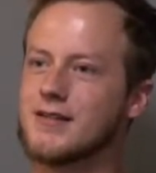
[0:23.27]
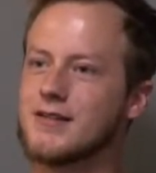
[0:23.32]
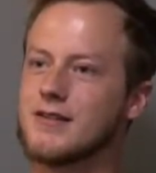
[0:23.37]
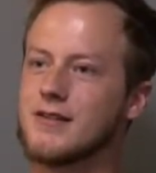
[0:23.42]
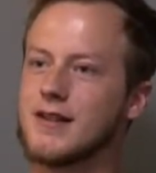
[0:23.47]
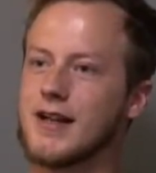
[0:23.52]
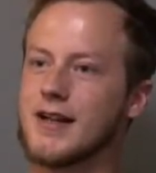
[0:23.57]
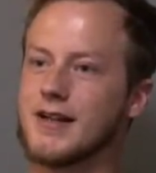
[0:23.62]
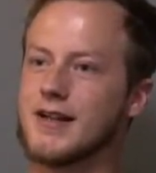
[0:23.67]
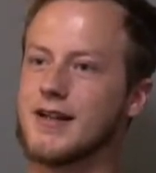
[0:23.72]

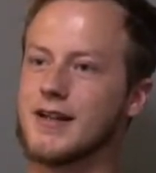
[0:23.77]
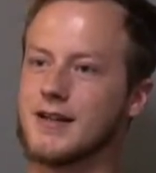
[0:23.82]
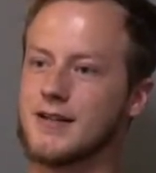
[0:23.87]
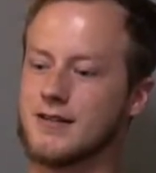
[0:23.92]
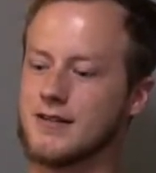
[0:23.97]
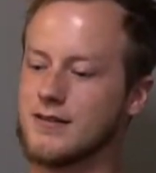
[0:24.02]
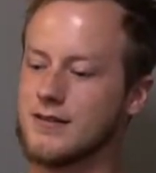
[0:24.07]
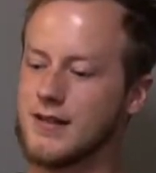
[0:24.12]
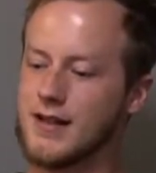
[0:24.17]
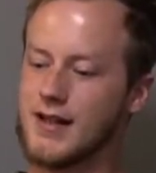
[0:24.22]
like in
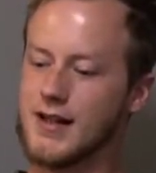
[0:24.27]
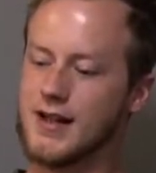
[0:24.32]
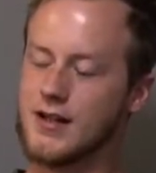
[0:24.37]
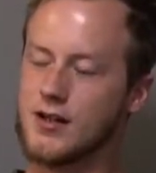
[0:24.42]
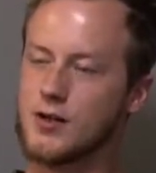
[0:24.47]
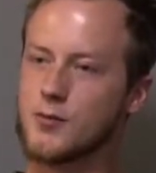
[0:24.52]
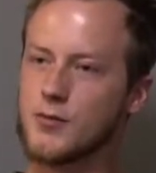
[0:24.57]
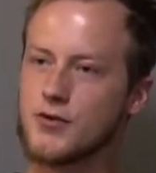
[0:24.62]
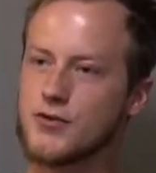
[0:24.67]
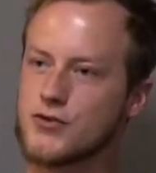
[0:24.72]
a
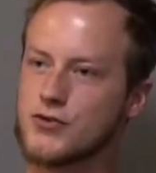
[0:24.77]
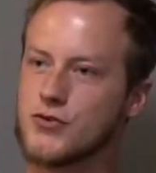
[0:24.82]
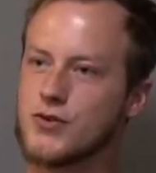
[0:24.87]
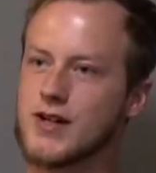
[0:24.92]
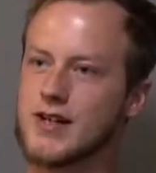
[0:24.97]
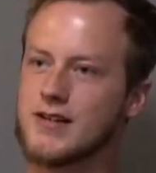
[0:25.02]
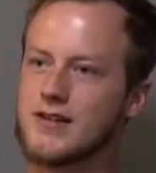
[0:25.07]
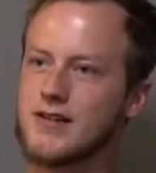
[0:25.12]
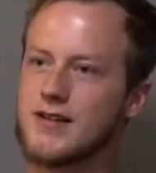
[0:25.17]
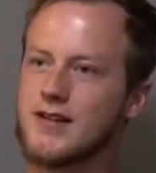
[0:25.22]
commercial
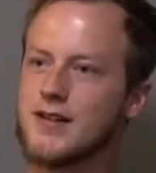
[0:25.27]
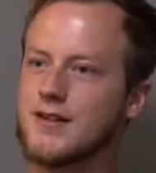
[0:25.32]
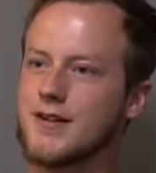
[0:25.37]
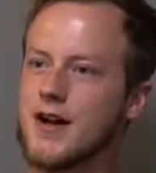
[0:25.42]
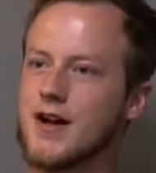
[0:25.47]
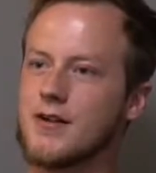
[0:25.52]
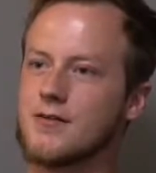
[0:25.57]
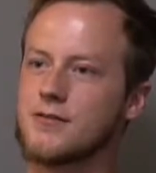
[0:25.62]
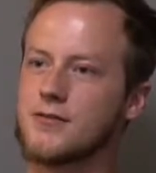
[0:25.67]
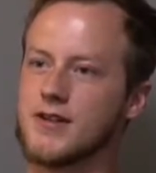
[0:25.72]
area,
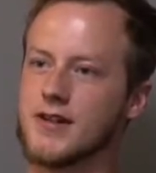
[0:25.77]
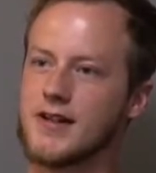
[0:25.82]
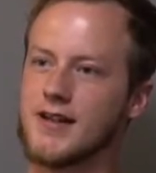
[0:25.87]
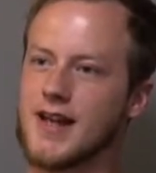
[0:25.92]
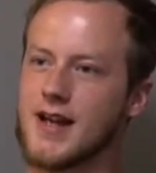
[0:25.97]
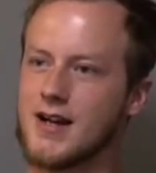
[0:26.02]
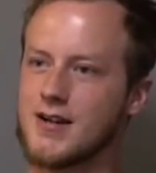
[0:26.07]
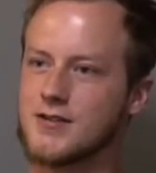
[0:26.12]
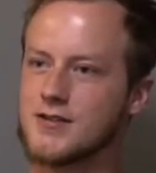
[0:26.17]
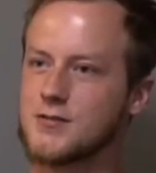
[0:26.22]
not in front of the
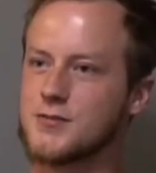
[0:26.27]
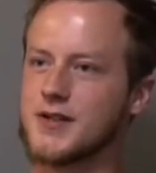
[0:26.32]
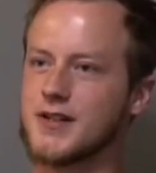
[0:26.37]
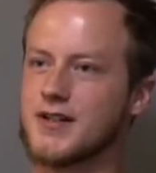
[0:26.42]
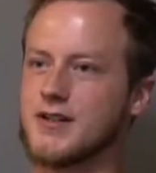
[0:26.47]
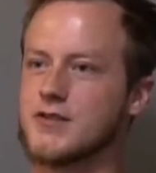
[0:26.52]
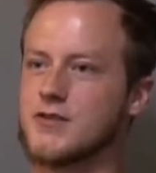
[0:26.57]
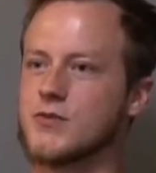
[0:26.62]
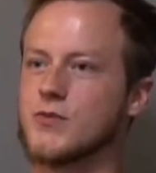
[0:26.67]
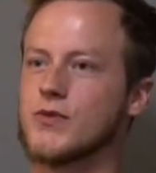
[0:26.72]
house,
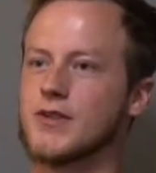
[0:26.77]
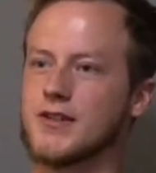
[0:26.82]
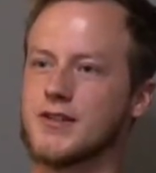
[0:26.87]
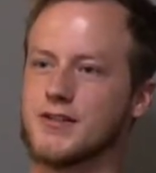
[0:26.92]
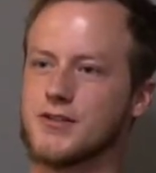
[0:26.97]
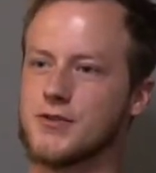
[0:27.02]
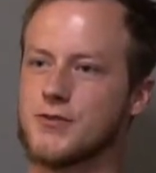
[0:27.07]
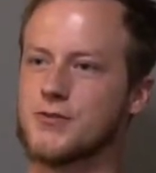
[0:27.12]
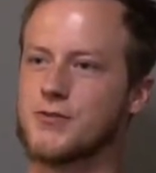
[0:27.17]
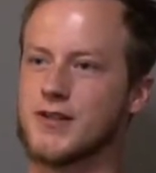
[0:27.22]
because when
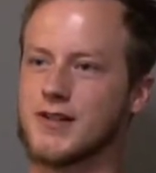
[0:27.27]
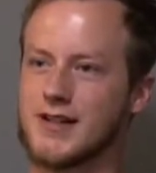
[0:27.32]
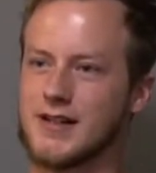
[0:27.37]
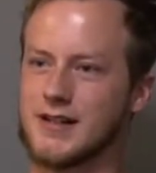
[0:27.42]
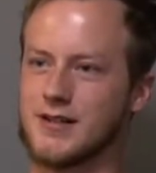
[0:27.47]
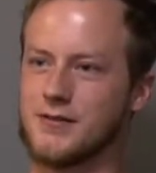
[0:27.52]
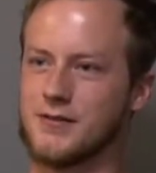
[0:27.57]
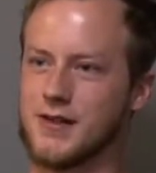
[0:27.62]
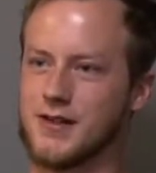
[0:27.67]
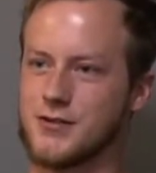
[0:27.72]
you do front
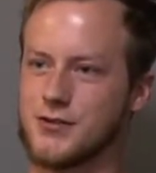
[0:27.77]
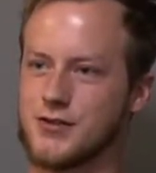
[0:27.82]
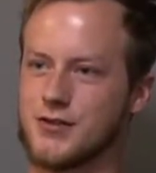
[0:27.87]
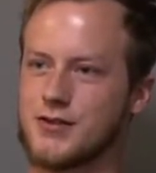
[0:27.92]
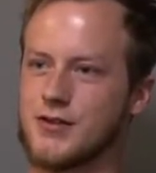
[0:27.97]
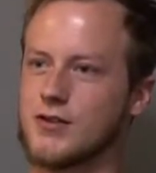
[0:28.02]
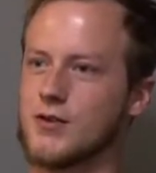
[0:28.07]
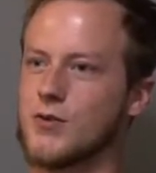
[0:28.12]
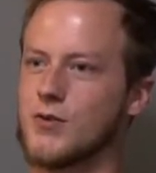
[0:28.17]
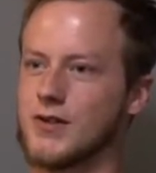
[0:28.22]
elevation,
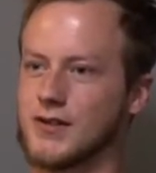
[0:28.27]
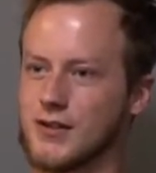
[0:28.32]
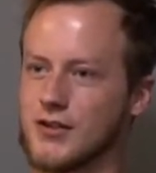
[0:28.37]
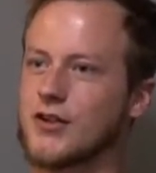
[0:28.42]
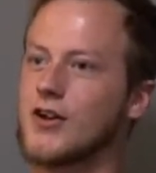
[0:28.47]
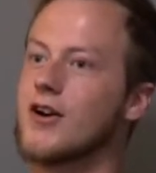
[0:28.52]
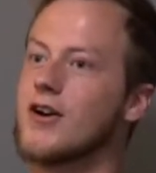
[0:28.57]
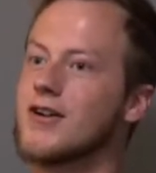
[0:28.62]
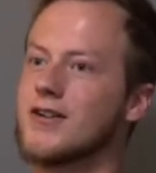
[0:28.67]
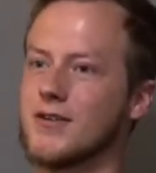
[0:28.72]
you don't want your
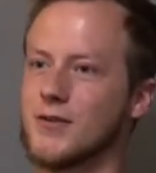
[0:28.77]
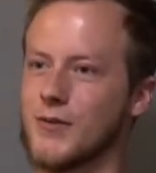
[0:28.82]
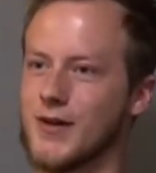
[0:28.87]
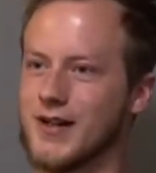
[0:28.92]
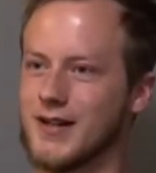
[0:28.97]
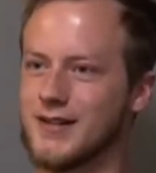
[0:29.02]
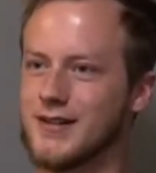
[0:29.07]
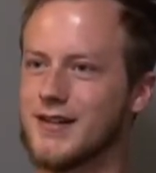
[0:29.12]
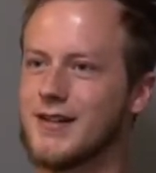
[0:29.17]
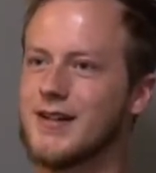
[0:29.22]
car in the way.
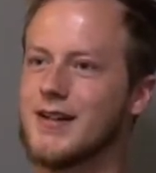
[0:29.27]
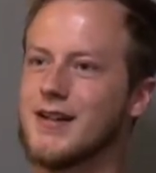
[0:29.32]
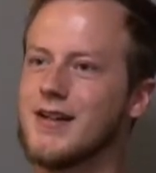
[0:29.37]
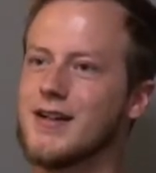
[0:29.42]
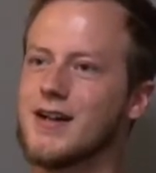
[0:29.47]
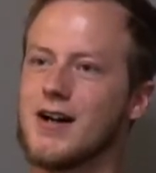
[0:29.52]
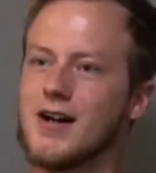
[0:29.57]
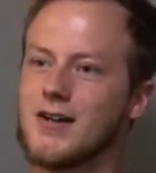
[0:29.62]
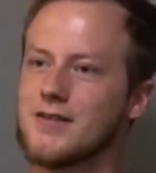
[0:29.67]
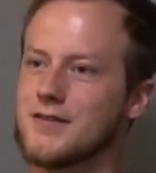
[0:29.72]

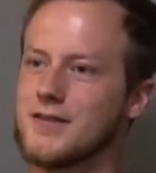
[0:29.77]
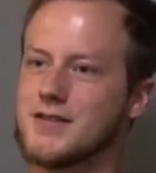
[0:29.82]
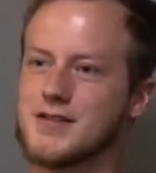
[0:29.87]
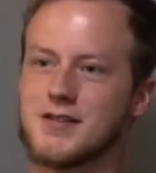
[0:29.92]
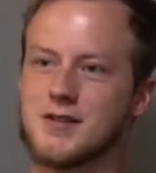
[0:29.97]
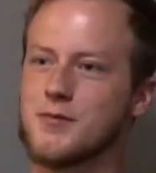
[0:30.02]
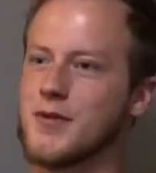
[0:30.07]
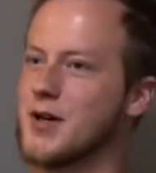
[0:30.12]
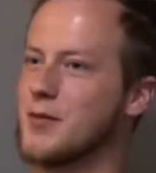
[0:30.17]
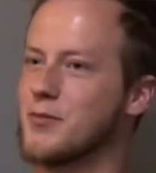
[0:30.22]
Obviously,
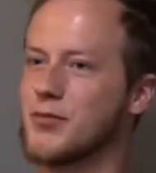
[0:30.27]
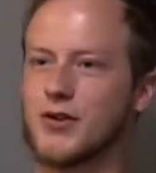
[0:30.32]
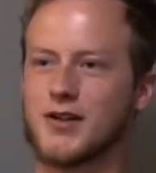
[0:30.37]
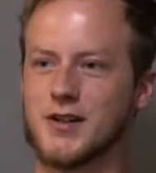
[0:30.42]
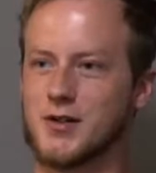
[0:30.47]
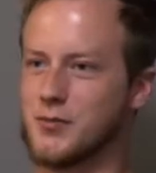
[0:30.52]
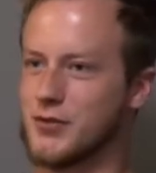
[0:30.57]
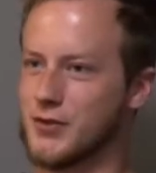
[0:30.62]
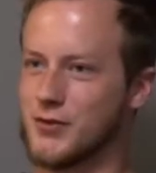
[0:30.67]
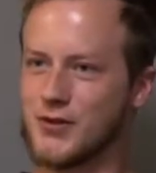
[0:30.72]
my pretty
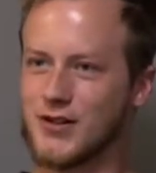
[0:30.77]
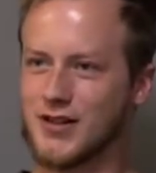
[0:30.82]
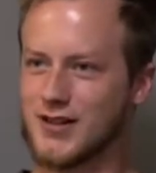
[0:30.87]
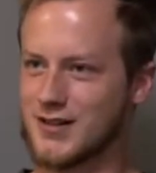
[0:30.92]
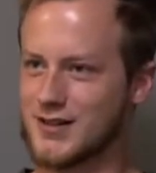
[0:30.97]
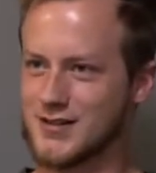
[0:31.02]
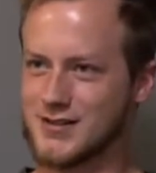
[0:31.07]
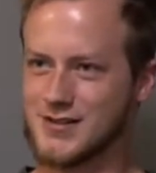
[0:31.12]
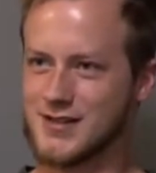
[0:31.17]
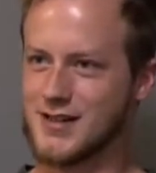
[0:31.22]
blue
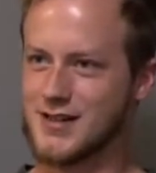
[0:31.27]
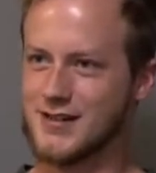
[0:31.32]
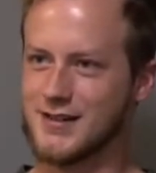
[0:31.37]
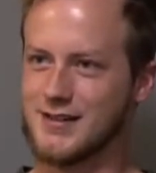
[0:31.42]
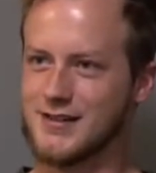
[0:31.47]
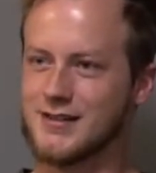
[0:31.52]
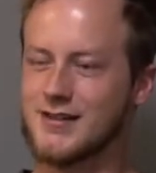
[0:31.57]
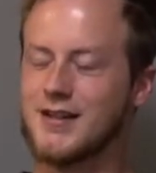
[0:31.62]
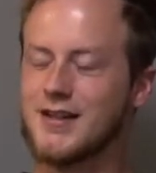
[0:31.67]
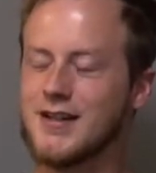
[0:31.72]
car is kind
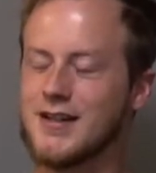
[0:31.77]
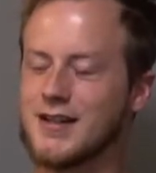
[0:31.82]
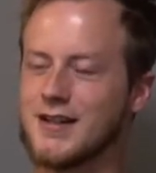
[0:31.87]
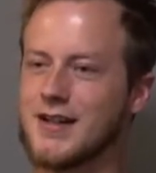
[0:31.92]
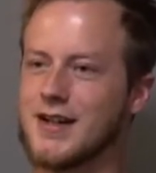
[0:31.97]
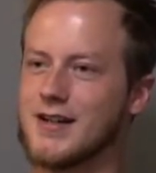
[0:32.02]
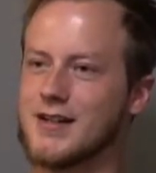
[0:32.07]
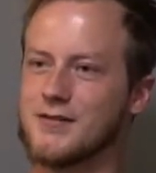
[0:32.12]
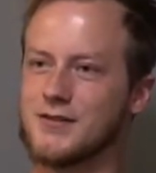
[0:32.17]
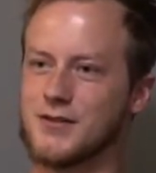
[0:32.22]

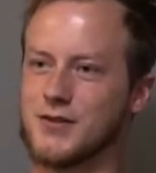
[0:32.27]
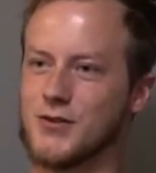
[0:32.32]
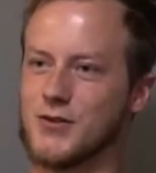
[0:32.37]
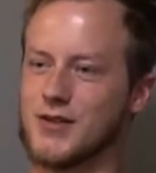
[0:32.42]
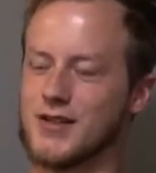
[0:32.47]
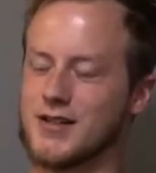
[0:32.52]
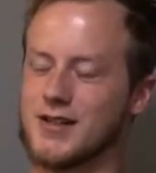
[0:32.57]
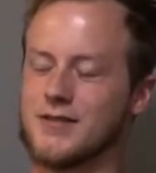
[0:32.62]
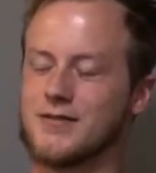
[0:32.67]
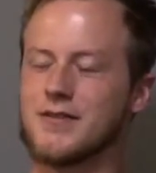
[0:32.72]
of
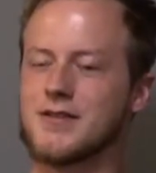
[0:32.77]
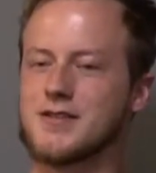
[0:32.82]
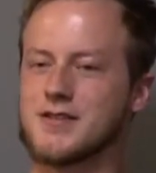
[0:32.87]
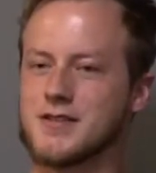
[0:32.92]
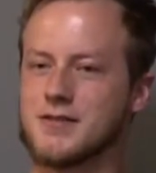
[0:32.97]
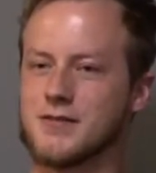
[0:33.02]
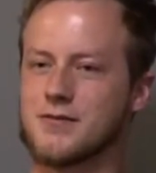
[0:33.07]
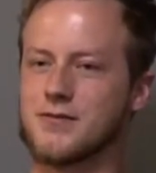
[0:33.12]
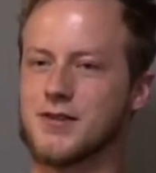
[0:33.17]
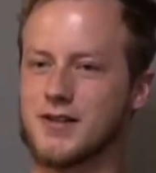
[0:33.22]
annoying if it's in
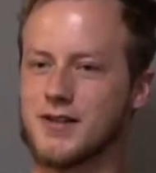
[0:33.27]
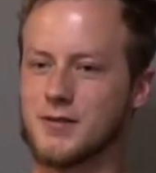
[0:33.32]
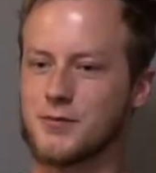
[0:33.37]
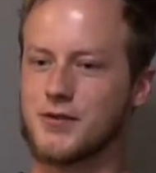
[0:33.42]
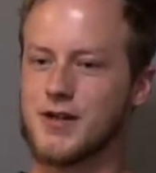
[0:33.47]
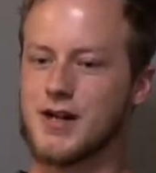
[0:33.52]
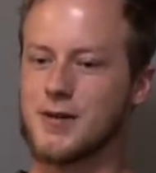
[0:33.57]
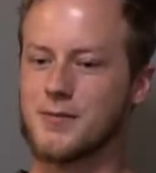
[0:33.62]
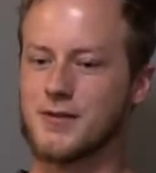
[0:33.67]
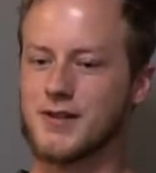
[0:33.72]
the front of the
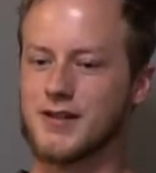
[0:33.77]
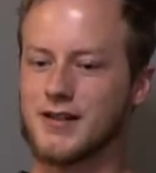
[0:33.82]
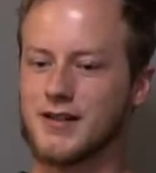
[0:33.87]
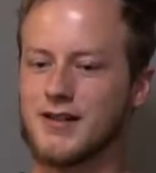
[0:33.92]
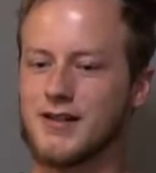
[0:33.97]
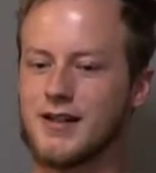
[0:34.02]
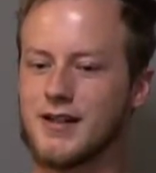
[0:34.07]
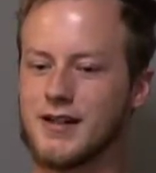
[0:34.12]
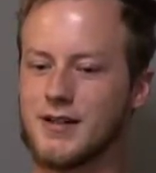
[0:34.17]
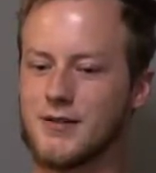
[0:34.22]
property.
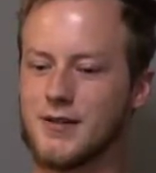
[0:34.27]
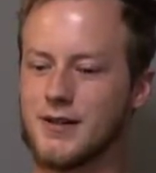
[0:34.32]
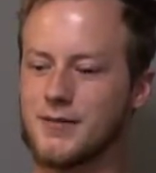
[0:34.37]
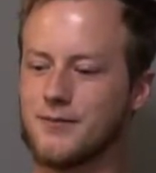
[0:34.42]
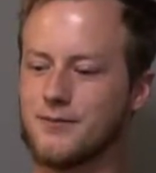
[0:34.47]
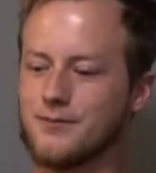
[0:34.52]
Anyway,